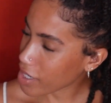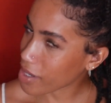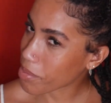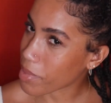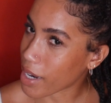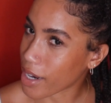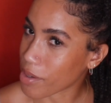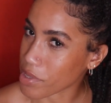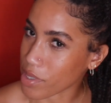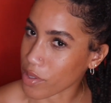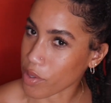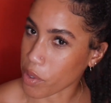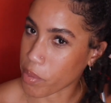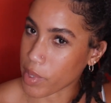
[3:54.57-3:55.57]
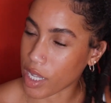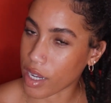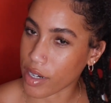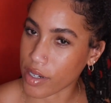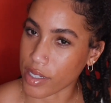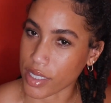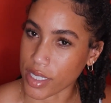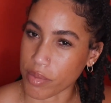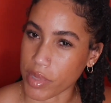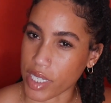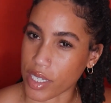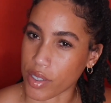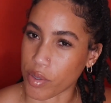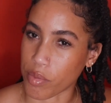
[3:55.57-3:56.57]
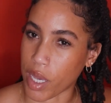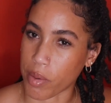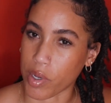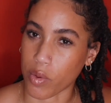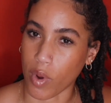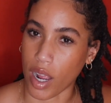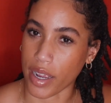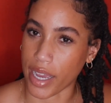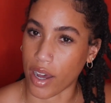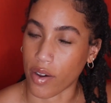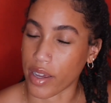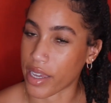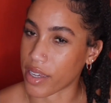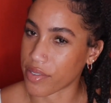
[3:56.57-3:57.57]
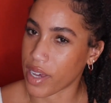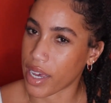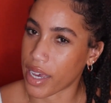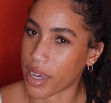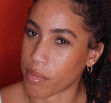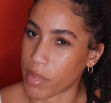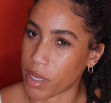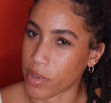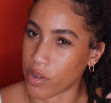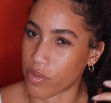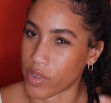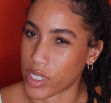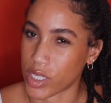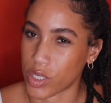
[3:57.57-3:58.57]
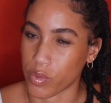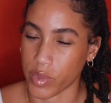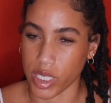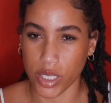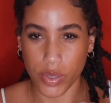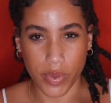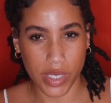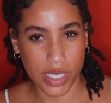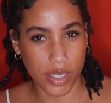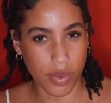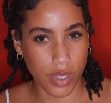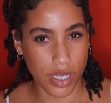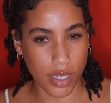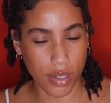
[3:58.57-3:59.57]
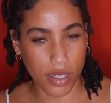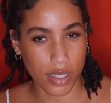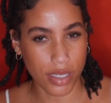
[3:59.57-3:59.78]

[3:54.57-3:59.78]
like if my hair was a little bit longer, this could be cute maybe to rock out. If I had maybe a fresh retwist, it would look